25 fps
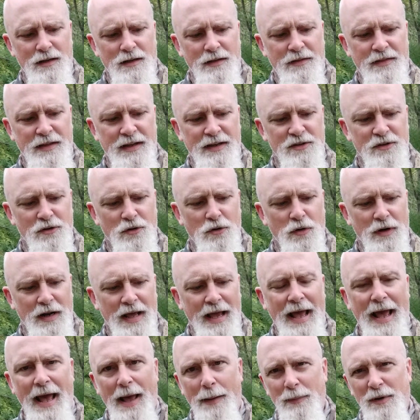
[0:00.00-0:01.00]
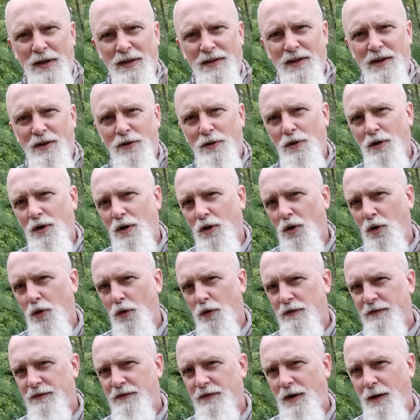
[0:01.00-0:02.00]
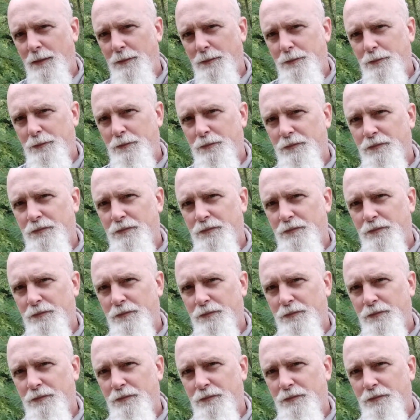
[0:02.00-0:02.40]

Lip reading: things are going to happen that you're going to learn from.